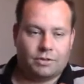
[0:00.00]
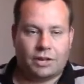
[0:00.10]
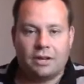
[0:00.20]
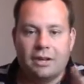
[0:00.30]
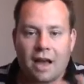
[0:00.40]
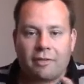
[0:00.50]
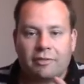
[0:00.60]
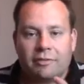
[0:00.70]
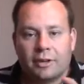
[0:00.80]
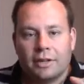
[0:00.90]

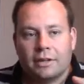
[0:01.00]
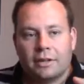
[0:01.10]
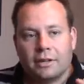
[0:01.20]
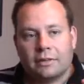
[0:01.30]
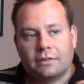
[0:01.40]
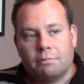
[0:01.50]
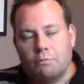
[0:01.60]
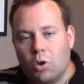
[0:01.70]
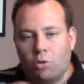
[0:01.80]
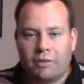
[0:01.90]
enough
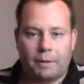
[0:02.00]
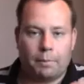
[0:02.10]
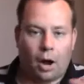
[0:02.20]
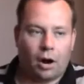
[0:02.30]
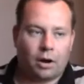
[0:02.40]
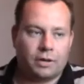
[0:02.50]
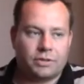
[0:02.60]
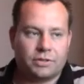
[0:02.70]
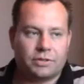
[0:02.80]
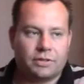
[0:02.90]
moving
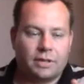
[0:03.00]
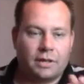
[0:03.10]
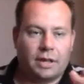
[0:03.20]
parts